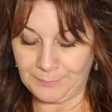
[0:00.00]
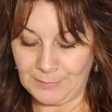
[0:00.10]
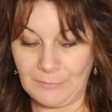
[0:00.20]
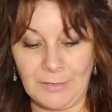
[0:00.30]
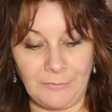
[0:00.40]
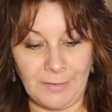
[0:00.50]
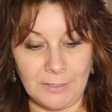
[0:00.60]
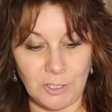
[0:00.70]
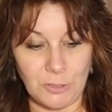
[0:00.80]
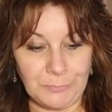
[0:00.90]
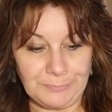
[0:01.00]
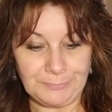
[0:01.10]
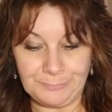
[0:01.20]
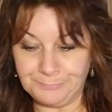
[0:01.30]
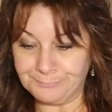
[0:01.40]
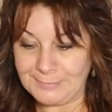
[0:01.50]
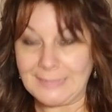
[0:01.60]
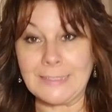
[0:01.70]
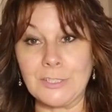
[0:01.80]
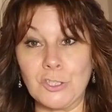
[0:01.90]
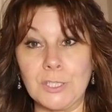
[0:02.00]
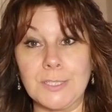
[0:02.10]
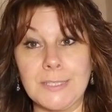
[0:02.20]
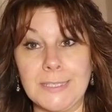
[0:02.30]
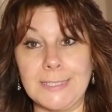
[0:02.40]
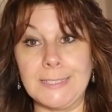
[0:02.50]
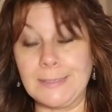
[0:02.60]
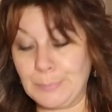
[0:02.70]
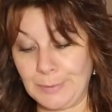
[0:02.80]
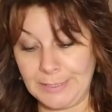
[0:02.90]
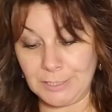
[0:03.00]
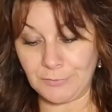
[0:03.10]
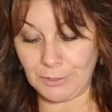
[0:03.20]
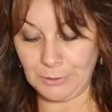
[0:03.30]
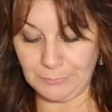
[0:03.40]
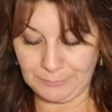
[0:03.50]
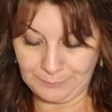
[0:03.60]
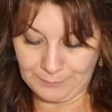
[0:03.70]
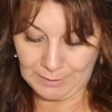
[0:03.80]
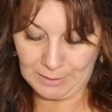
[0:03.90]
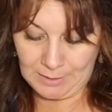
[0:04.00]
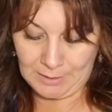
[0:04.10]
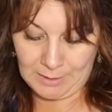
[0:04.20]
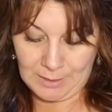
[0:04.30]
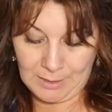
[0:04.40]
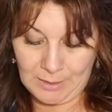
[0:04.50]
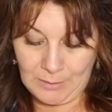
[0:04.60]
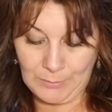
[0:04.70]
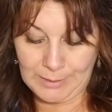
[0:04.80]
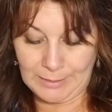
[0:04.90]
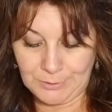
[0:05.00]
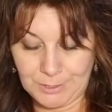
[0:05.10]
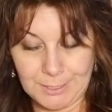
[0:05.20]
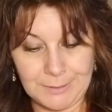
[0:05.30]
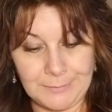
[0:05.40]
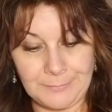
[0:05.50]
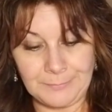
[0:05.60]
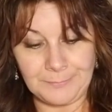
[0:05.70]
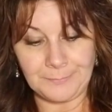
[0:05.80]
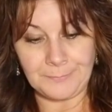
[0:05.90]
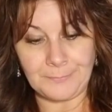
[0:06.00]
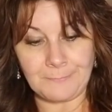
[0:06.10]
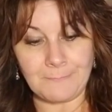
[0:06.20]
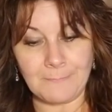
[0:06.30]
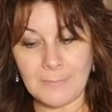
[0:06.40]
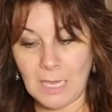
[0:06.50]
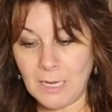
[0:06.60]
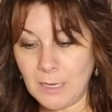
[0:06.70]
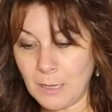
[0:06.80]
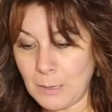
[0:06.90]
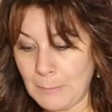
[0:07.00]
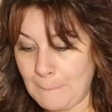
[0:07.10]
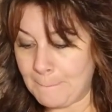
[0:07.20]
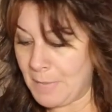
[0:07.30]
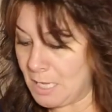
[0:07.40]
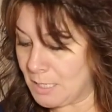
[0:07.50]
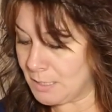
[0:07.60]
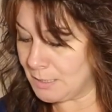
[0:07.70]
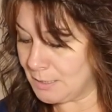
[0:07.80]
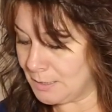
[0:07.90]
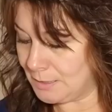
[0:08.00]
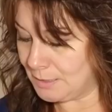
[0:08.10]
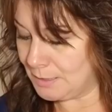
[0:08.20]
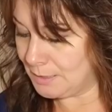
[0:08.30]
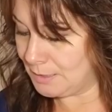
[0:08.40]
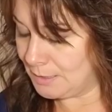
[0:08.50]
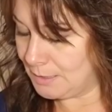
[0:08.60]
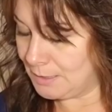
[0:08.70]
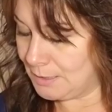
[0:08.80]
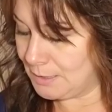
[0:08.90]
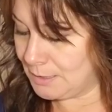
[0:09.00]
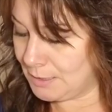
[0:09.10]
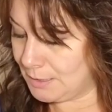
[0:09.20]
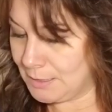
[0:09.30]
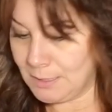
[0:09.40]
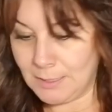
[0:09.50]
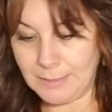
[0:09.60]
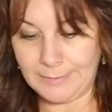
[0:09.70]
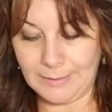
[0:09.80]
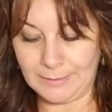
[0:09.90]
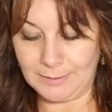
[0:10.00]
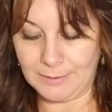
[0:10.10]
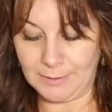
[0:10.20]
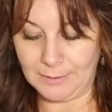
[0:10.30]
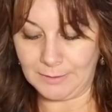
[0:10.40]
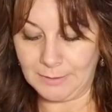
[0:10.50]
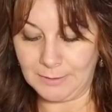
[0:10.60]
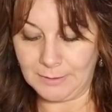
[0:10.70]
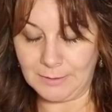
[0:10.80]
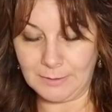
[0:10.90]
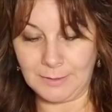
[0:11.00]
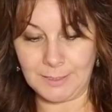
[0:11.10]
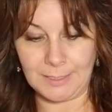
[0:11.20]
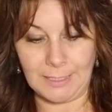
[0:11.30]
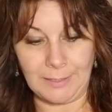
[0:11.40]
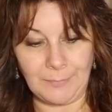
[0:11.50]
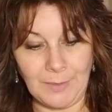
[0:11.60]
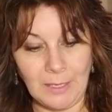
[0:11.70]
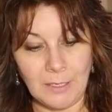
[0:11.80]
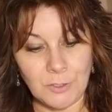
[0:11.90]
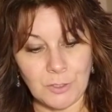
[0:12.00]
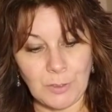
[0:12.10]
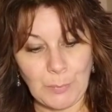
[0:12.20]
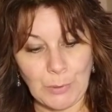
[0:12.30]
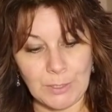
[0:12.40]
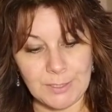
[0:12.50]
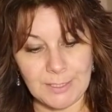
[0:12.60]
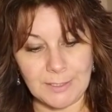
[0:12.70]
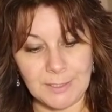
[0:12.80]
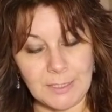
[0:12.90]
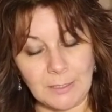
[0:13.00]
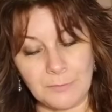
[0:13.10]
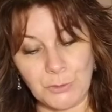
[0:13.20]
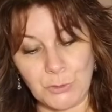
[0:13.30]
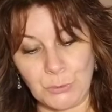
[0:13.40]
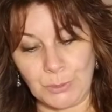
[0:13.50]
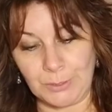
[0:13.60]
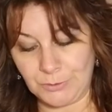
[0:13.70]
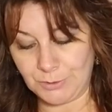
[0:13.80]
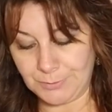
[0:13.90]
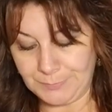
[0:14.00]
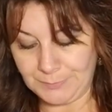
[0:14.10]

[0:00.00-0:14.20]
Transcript: If it offends you, this just isn't the place for you. What else? Um, I think that's it. Let's see. So the Princess of Swords.